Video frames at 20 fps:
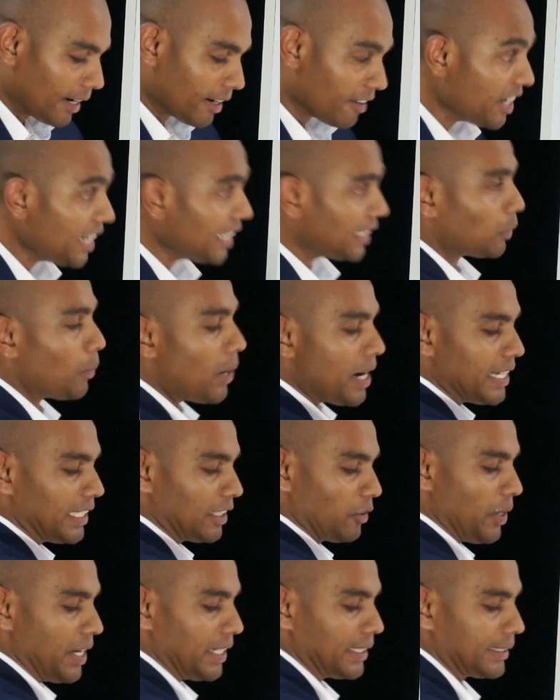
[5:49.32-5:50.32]
REITs, what
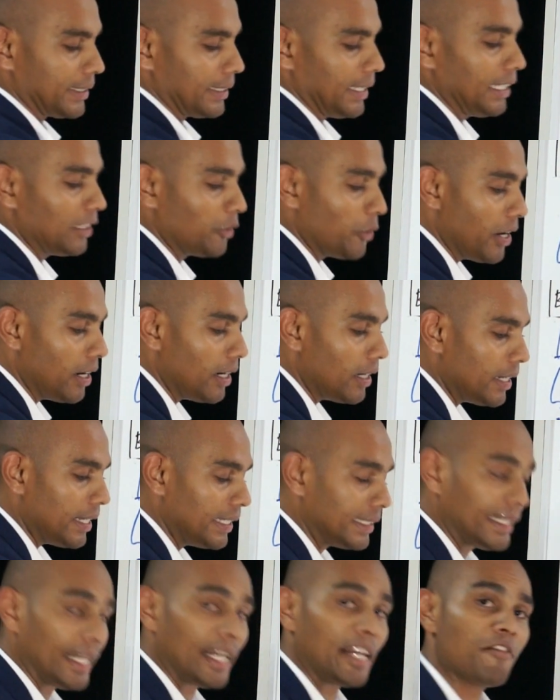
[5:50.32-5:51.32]
is REITs? It's Real
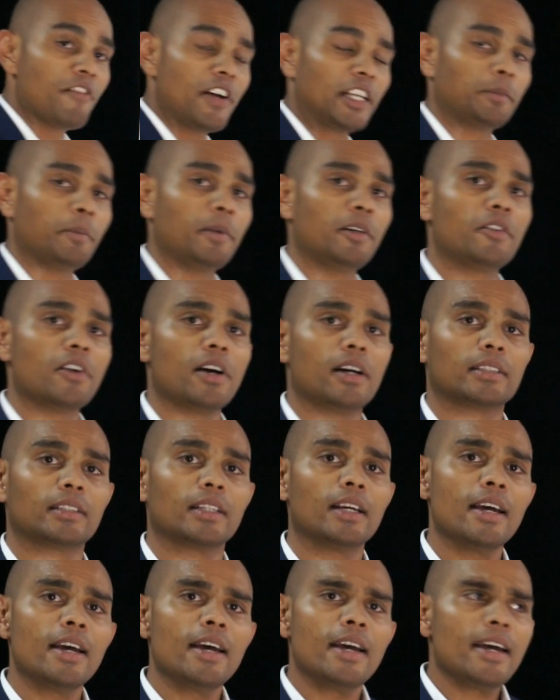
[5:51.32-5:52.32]
Estate Investment Trust.